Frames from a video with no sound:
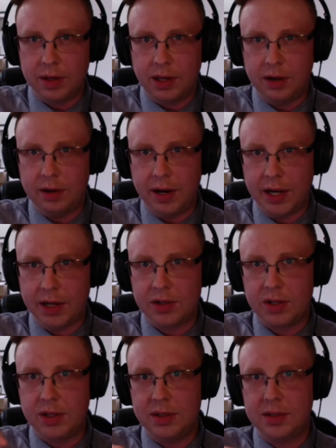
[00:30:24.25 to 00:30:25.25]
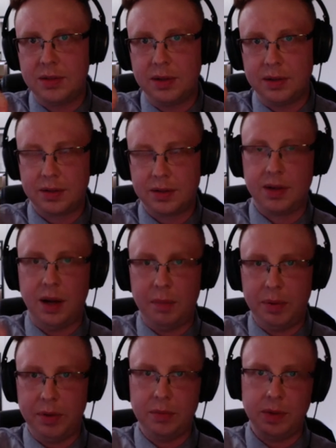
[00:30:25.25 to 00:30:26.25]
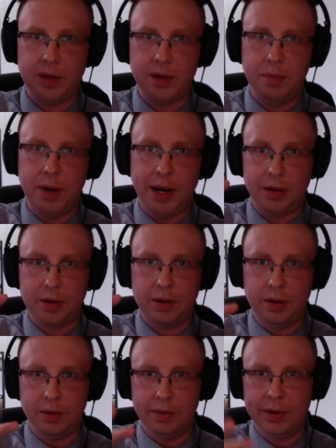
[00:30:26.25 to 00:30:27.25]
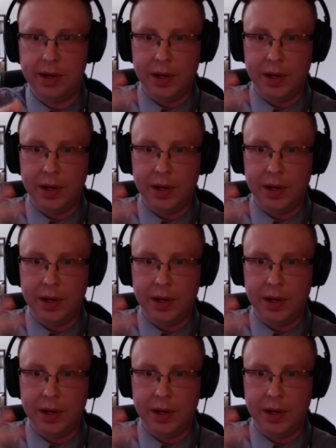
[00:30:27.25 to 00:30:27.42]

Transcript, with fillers: interactions coupled with a macro